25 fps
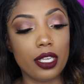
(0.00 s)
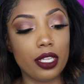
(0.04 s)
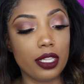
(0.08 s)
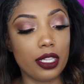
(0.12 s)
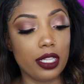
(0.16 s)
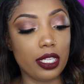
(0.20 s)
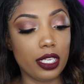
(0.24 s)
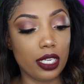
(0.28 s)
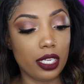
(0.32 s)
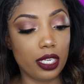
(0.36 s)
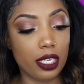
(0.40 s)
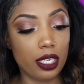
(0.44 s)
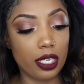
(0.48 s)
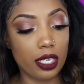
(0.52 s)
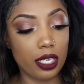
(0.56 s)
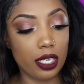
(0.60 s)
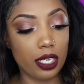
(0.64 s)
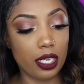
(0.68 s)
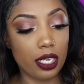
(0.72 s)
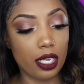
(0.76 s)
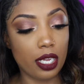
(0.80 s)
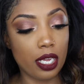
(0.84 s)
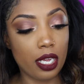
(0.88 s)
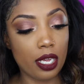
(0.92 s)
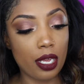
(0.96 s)

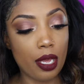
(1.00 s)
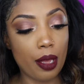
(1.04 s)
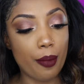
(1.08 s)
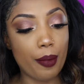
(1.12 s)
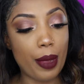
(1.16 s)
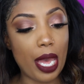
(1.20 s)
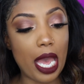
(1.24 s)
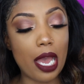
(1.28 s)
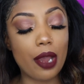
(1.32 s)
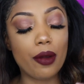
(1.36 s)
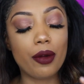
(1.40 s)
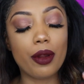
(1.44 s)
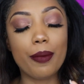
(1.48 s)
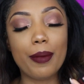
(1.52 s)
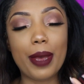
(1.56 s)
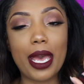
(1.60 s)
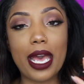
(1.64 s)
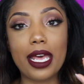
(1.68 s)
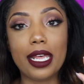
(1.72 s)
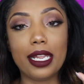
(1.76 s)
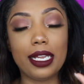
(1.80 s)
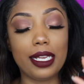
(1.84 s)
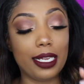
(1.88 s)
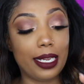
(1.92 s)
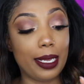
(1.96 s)
the Power
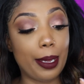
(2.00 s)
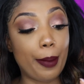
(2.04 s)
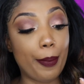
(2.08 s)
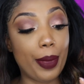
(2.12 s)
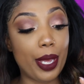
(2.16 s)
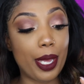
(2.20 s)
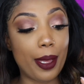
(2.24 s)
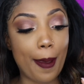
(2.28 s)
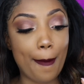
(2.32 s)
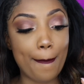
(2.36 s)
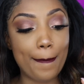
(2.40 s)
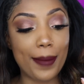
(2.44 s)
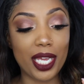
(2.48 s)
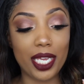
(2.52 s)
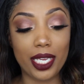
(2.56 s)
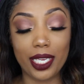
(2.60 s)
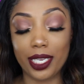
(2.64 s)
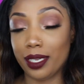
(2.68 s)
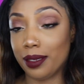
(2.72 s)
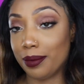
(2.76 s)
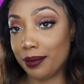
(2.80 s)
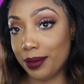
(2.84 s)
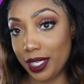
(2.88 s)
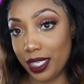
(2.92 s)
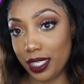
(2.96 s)
Matte Lip
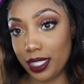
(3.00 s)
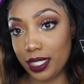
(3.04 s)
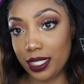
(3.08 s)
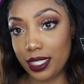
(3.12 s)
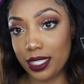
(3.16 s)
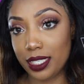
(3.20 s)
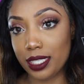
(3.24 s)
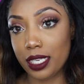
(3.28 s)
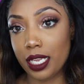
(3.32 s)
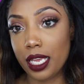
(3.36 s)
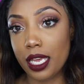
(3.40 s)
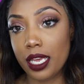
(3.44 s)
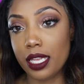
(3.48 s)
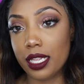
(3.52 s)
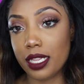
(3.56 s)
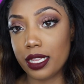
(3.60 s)
Pigment,